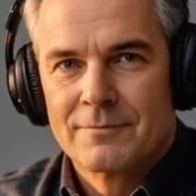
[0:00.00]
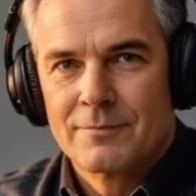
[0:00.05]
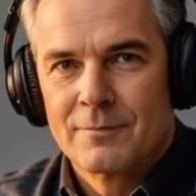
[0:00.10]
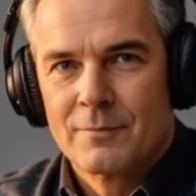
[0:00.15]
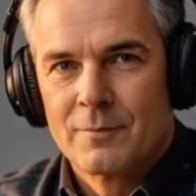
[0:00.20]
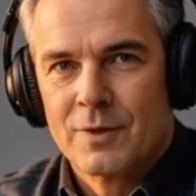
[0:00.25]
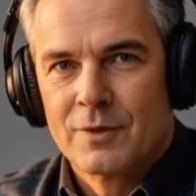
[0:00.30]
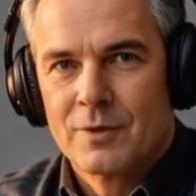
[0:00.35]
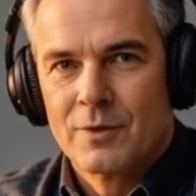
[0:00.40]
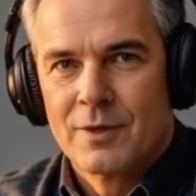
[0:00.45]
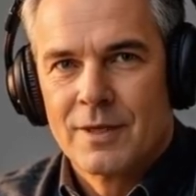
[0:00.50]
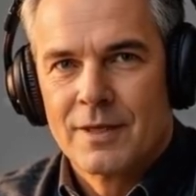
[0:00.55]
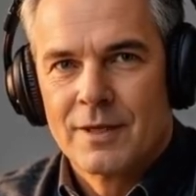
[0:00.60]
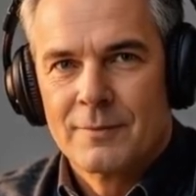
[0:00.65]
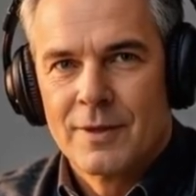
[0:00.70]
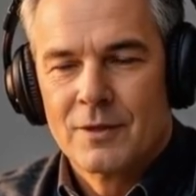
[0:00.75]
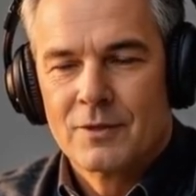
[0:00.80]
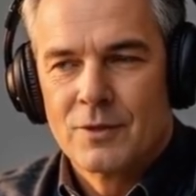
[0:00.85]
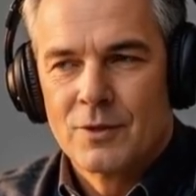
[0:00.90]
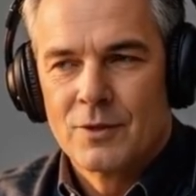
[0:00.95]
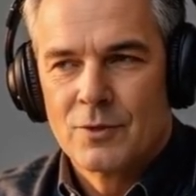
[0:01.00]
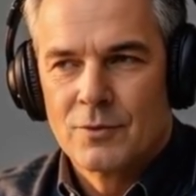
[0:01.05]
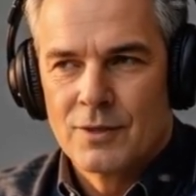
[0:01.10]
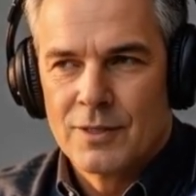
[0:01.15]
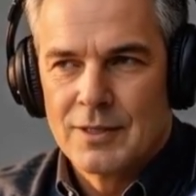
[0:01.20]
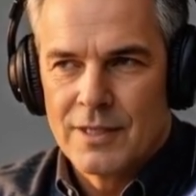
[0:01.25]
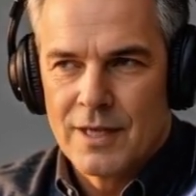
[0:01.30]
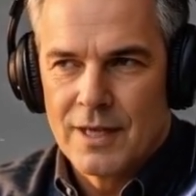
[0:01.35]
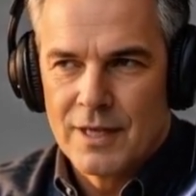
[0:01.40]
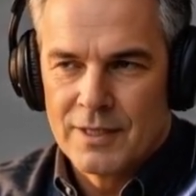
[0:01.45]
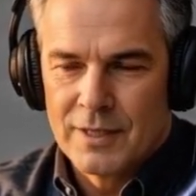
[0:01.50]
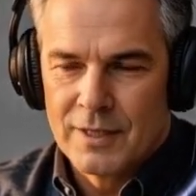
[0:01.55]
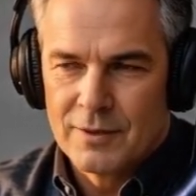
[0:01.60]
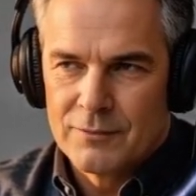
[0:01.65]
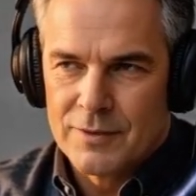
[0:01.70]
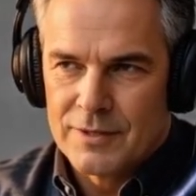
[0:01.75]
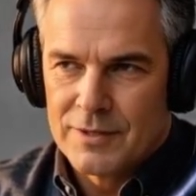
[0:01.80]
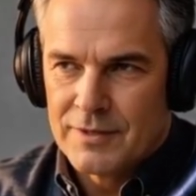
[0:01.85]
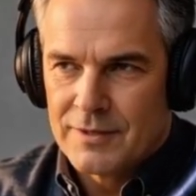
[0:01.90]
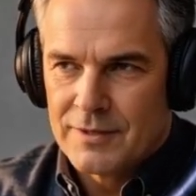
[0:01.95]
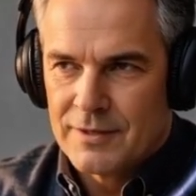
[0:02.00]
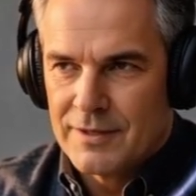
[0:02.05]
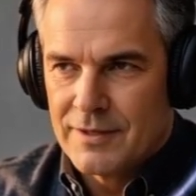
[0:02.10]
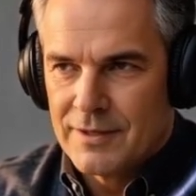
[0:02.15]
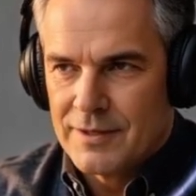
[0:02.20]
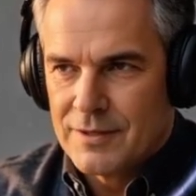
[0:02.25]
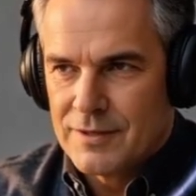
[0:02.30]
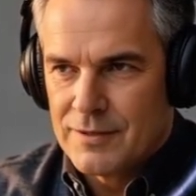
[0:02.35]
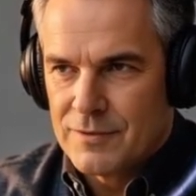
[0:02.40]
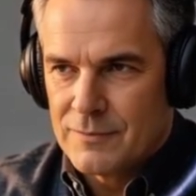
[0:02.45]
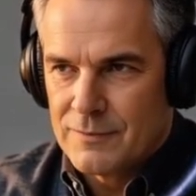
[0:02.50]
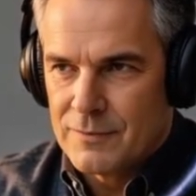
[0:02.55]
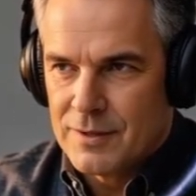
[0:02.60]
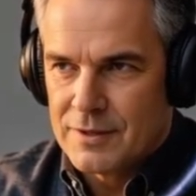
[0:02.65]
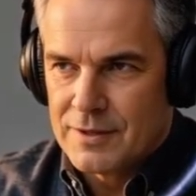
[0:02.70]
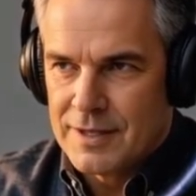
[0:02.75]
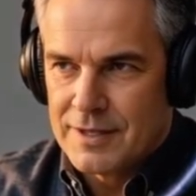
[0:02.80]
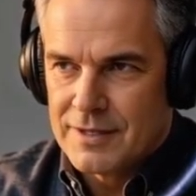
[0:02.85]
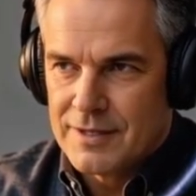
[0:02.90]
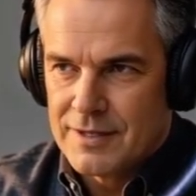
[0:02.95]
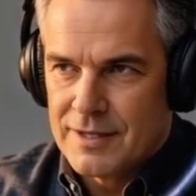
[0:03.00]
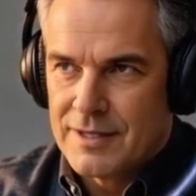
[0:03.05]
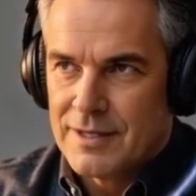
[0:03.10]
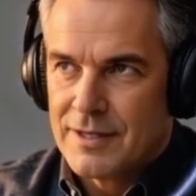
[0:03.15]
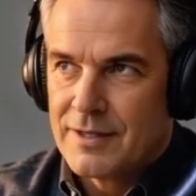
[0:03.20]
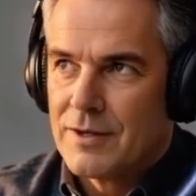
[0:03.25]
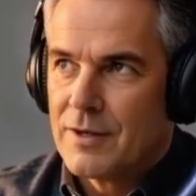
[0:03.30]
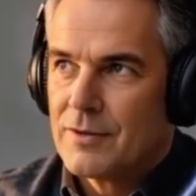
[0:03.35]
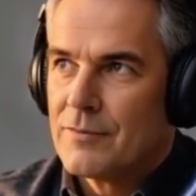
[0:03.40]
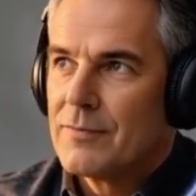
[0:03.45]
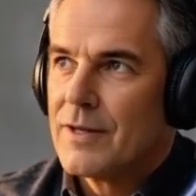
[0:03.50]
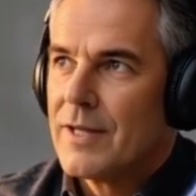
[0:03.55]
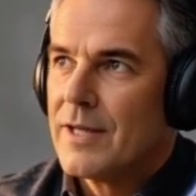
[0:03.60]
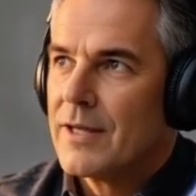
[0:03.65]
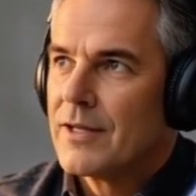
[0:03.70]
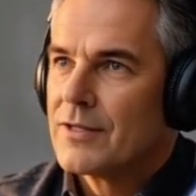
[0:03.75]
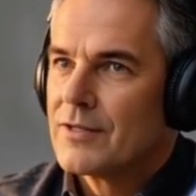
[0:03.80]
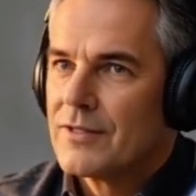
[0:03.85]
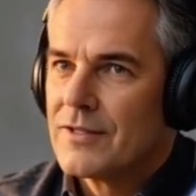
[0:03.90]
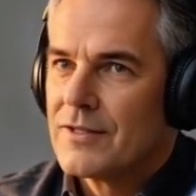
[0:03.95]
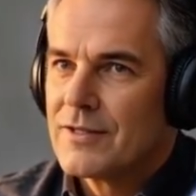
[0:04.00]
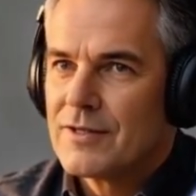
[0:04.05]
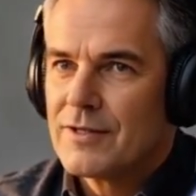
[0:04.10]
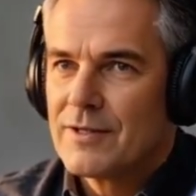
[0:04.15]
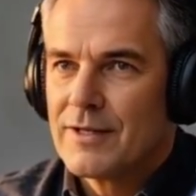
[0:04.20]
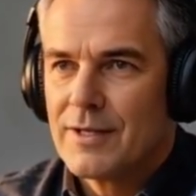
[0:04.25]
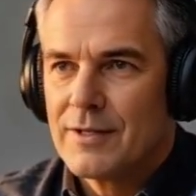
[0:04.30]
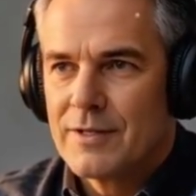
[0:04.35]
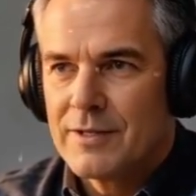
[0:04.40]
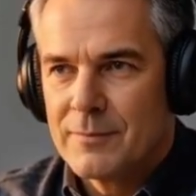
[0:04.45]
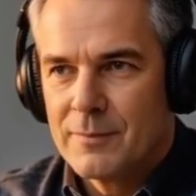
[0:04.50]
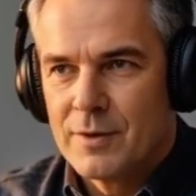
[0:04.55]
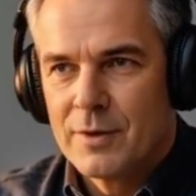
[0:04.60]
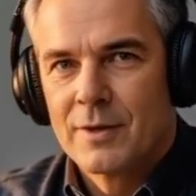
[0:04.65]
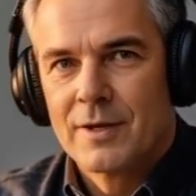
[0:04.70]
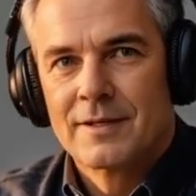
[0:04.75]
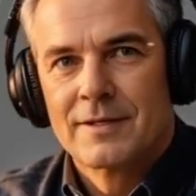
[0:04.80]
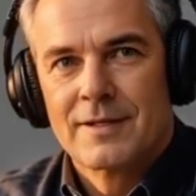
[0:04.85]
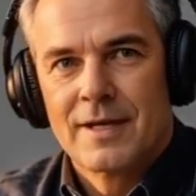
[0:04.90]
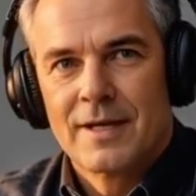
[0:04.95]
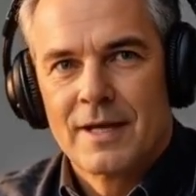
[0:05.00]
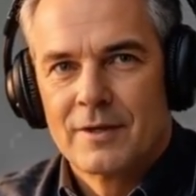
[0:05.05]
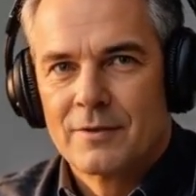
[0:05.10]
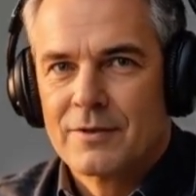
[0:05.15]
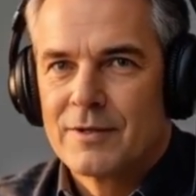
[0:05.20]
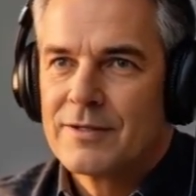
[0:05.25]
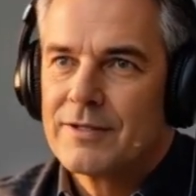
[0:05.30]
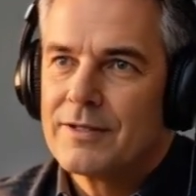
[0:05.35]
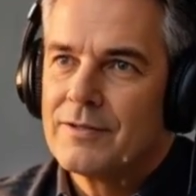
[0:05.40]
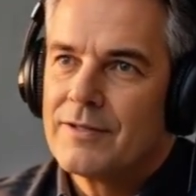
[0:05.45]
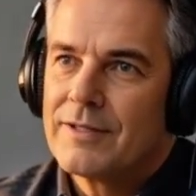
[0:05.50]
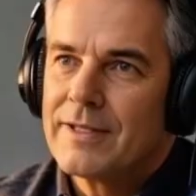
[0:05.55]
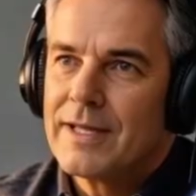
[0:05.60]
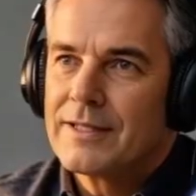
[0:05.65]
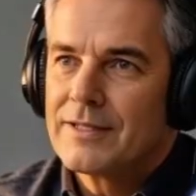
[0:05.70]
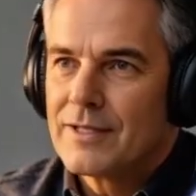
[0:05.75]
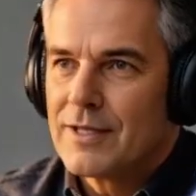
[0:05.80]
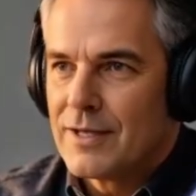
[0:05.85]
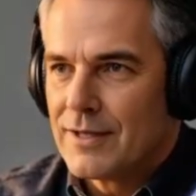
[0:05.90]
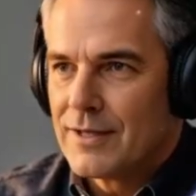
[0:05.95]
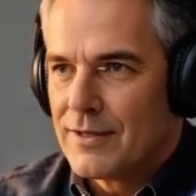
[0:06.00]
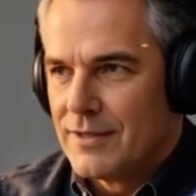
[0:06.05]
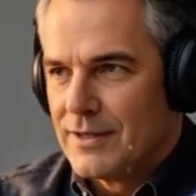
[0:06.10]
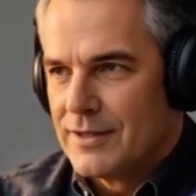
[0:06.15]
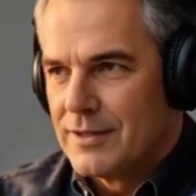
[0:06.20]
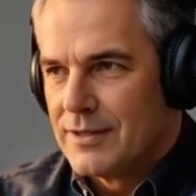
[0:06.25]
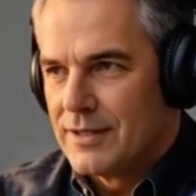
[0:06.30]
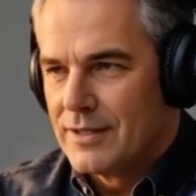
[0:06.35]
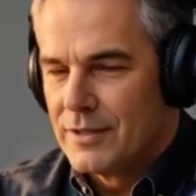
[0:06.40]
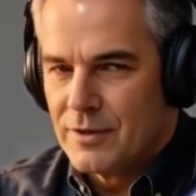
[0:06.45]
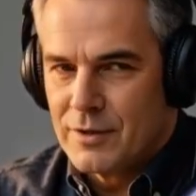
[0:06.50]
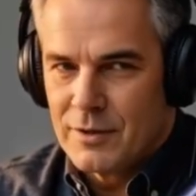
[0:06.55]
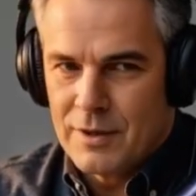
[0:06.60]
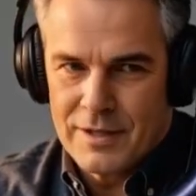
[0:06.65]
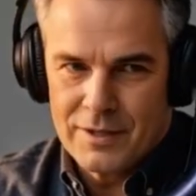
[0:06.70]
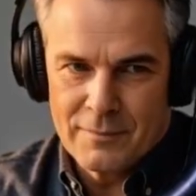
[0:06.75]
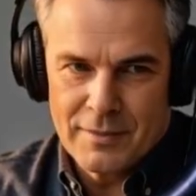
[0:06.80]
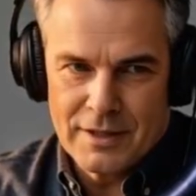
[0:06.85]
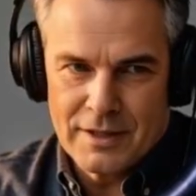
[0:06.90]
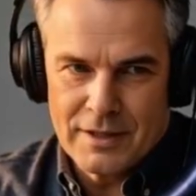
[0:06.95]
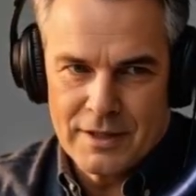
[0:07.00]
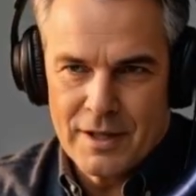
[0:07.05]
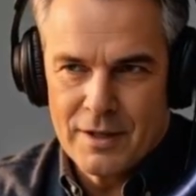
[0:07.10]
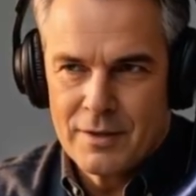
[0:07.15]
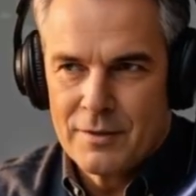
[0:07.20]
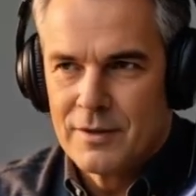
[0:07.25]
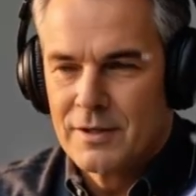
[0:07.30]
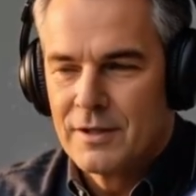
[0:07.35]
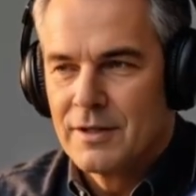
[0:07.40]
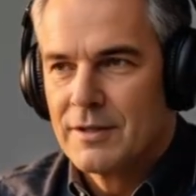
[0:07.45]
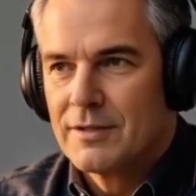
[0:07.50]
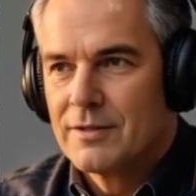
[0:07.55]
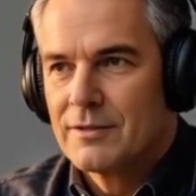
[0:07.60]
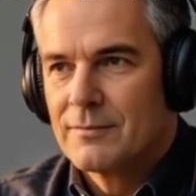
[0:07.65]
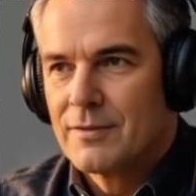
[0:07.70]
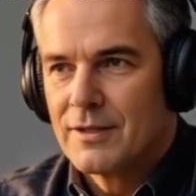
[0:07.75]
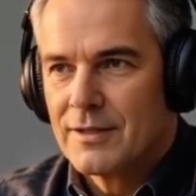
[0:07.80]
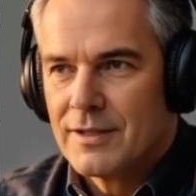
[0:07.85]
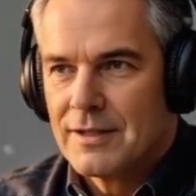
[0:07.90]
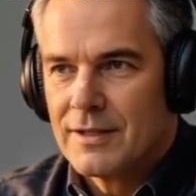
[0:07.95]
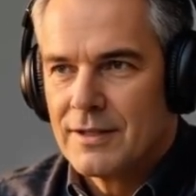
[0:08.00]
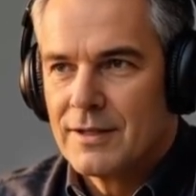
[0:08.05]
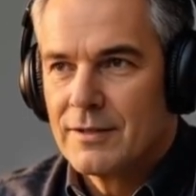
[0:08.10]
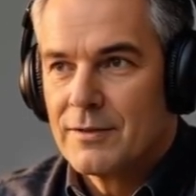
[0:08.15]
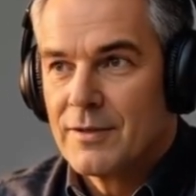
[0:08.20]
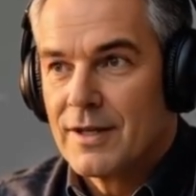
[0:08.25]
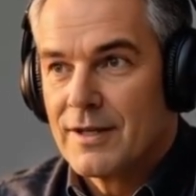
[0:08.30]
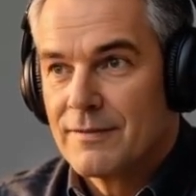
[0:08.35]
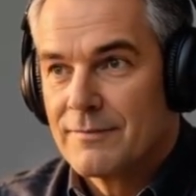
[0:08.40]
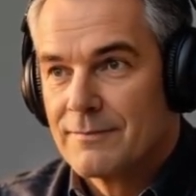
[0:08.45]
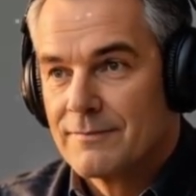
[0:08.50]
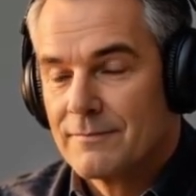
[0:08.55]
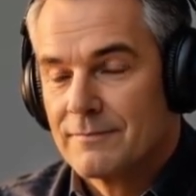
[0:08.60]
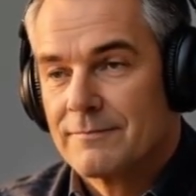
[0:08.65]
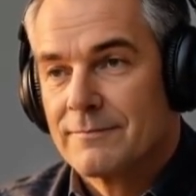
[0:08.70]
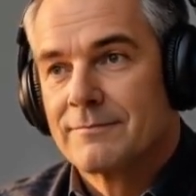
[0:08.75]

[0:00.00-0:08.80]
We're talking about lunar cargo missions, building cities on Mars, and deploying thousands of satellites at an incredibly low cost per kilogram.